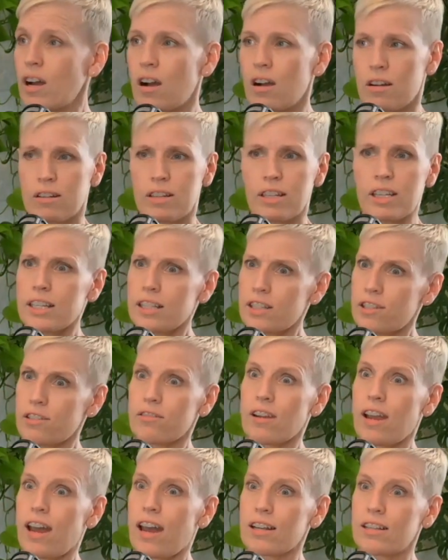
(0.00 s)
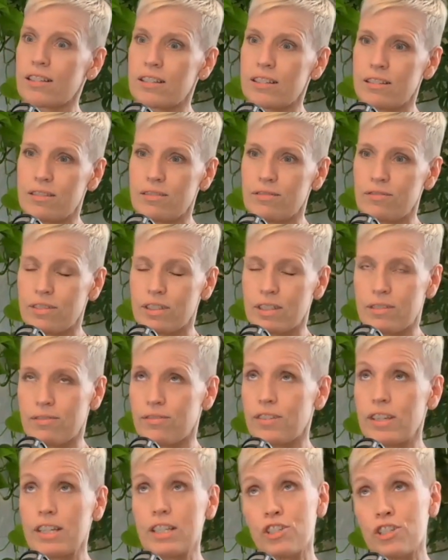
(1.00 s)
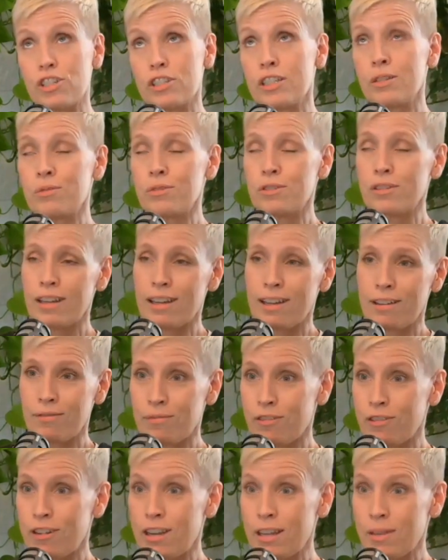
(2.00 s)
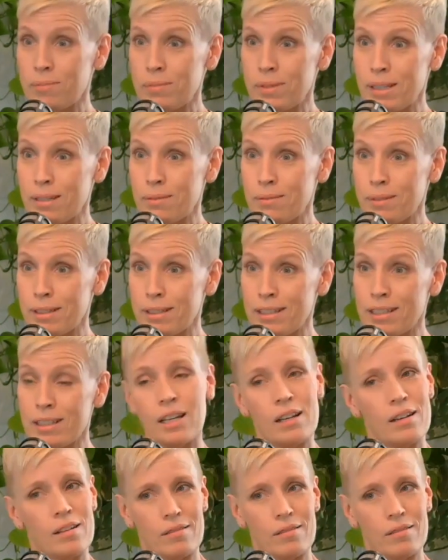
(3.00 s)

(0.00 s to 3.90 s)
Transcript: Our kids are active. Eventually we'll have grandbabies.